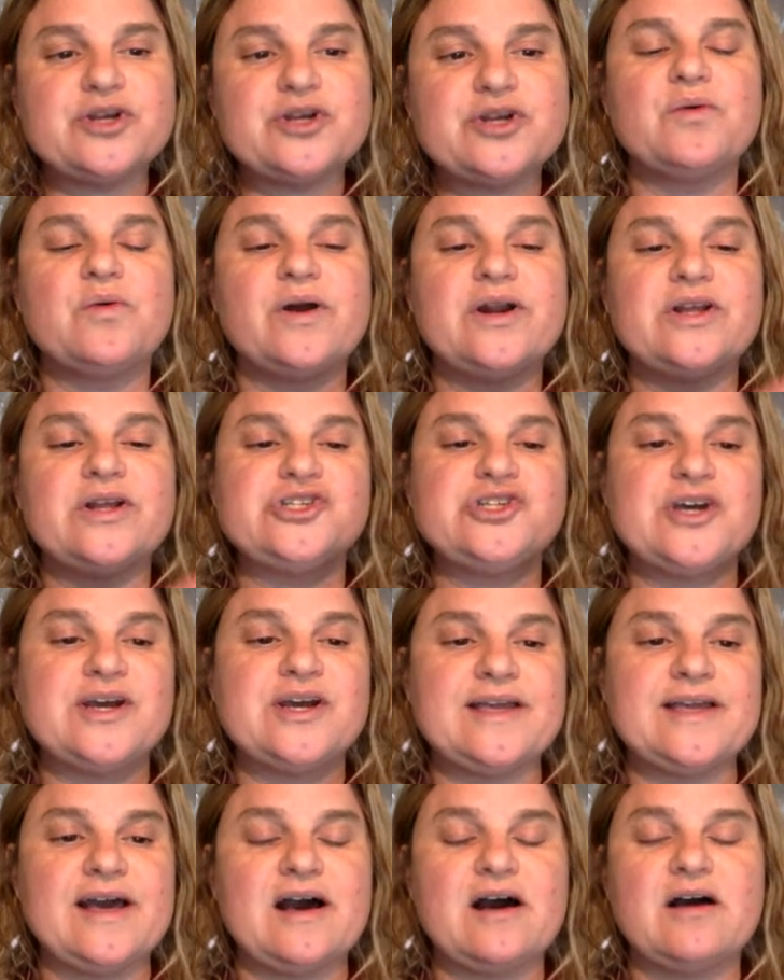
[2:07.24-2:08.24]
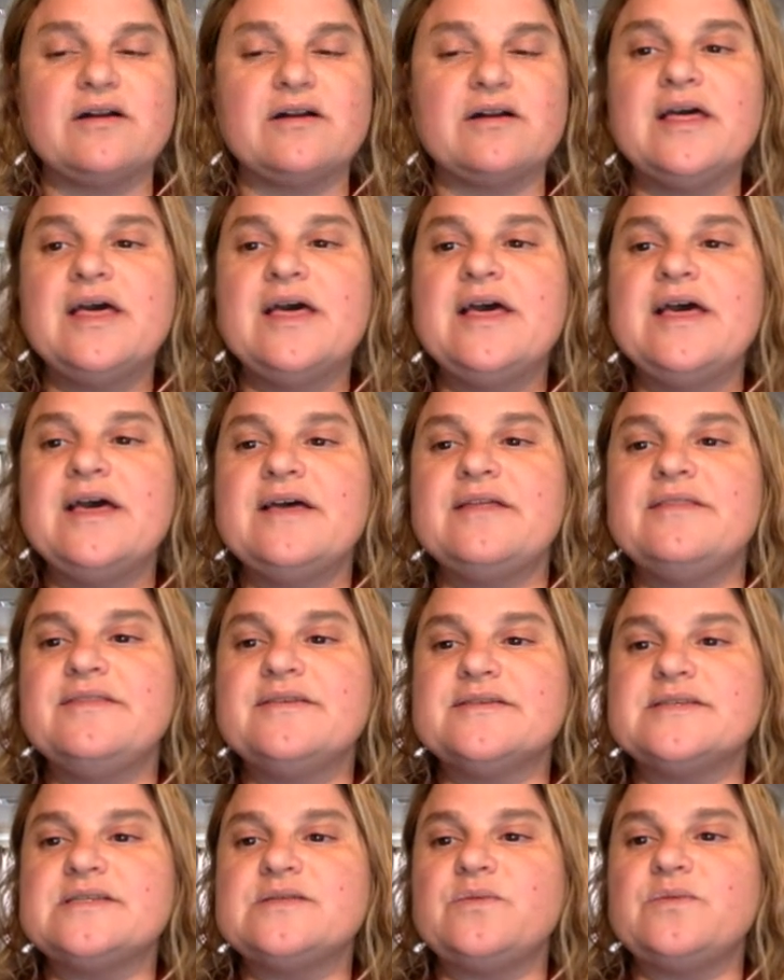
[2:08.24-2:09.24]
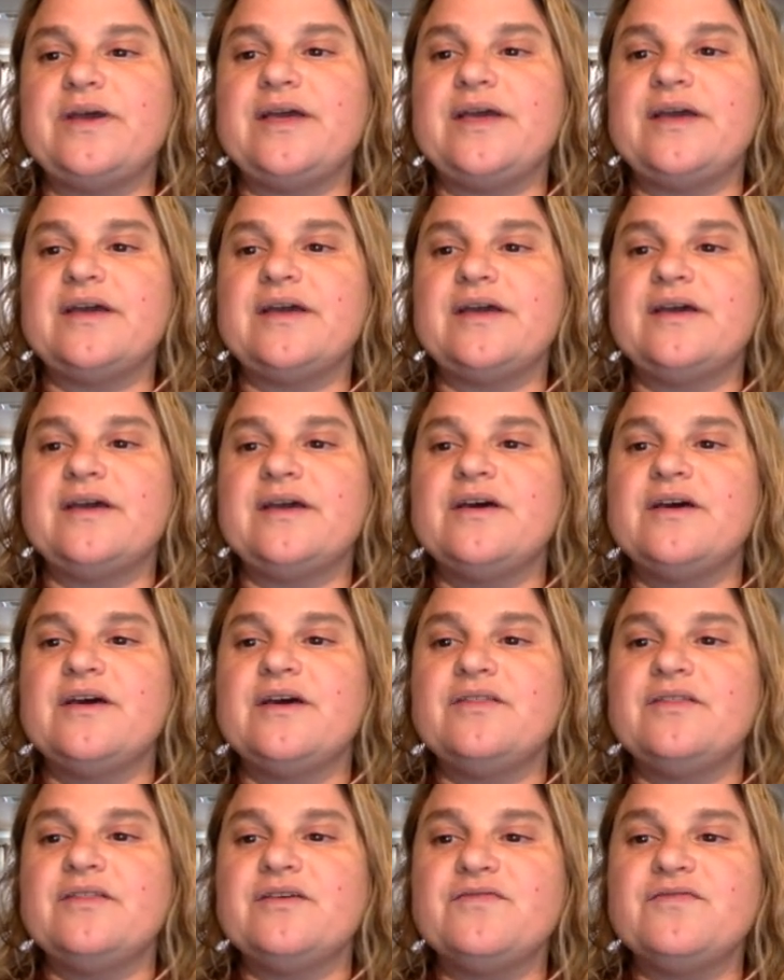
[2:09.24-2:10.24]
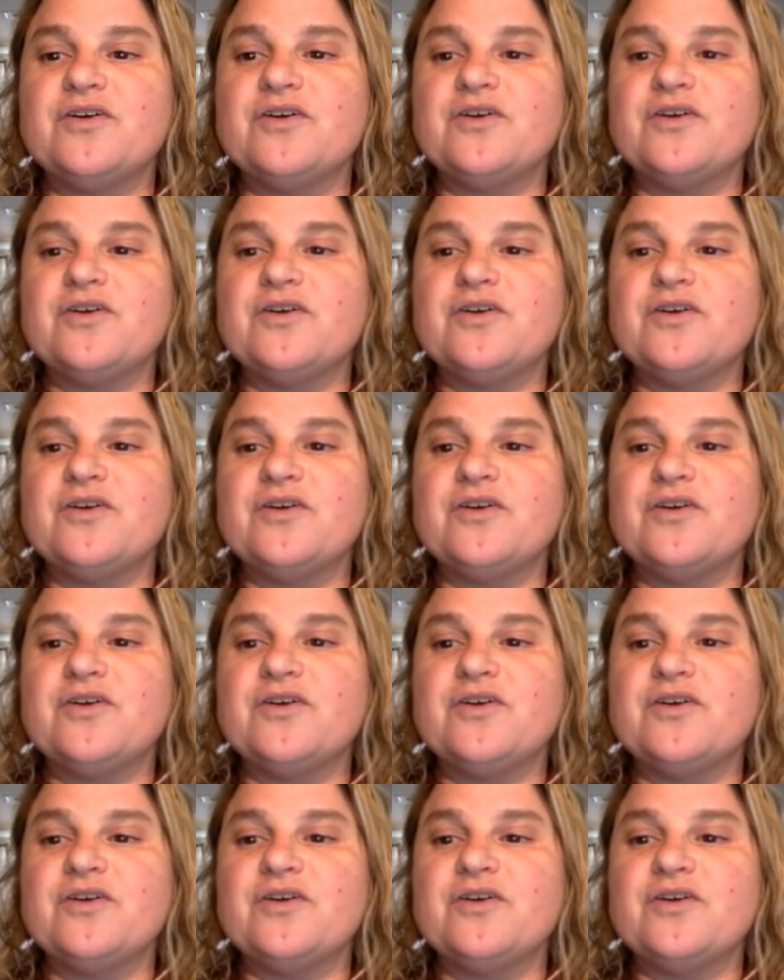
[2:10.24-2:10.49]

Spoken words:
to want to check out this week. The first